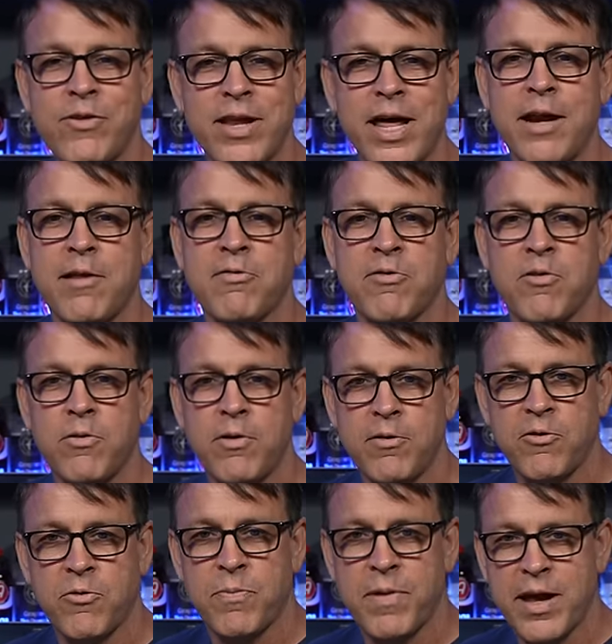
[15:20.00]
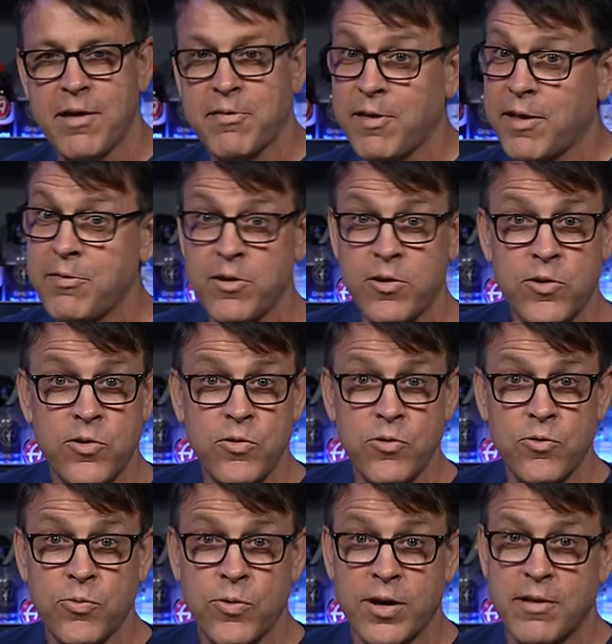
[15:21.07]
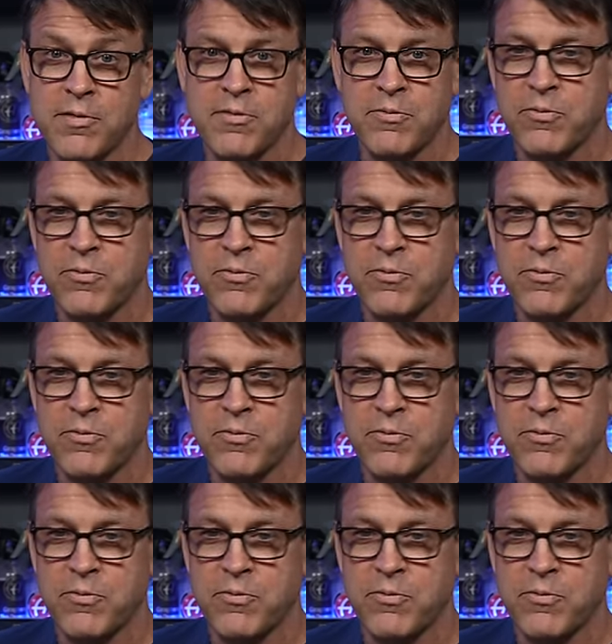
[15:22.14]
a lot of storage space. That's a huge one. This